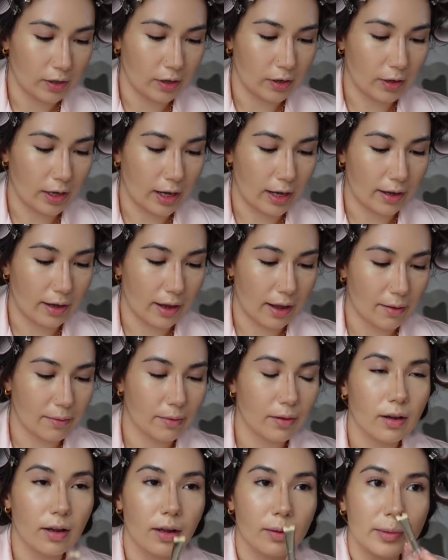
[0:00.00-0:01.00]
okay, yeah,
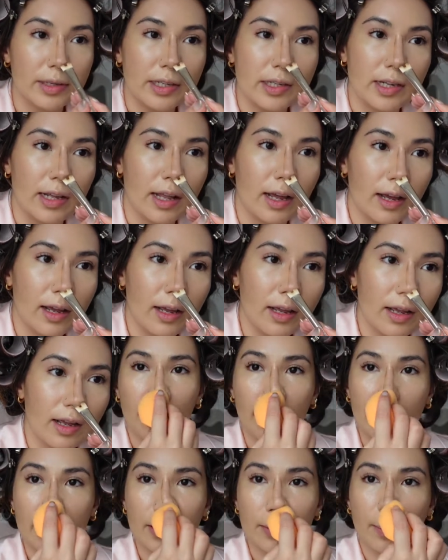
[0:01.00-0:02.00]
I'm into that.
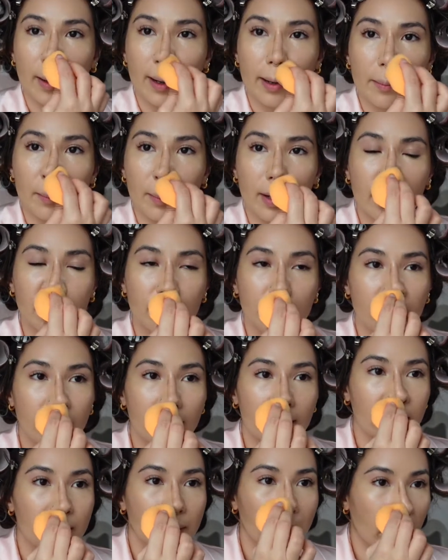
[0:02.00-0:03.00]
Blend, blend, blend,
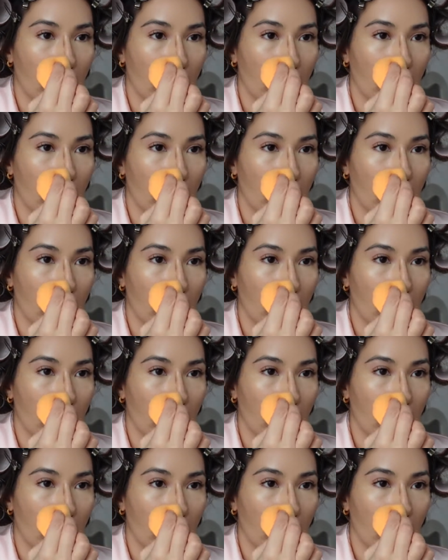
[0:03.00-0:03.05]
blend.